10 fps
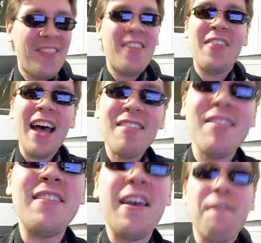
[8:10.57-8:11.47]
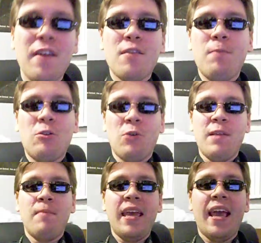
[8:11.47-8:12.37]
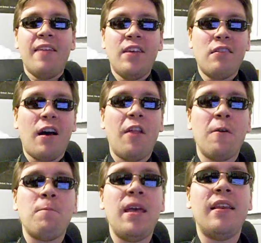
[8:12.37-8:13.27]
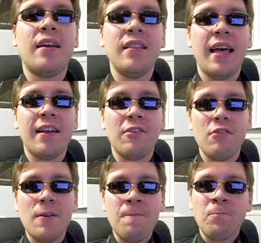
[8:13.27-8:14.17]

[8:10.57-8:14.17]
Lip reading: That's the difference between me and these other pin collectors,